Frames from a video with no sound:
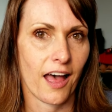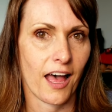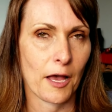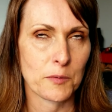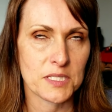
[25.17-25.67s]

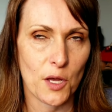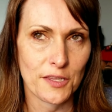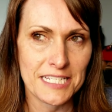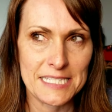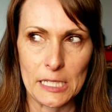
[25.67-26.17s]
I was on
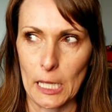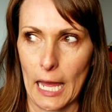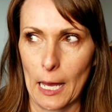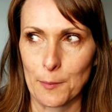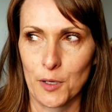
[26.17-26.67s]
this little
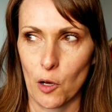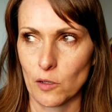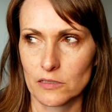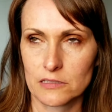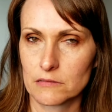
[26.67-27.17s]
app
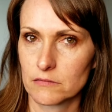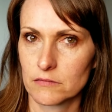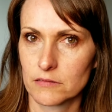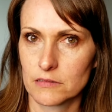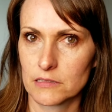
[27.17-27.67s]
called
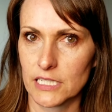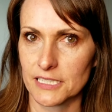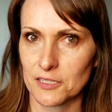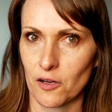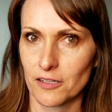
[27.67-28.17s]

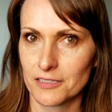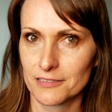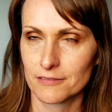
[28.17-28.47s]
TikTok,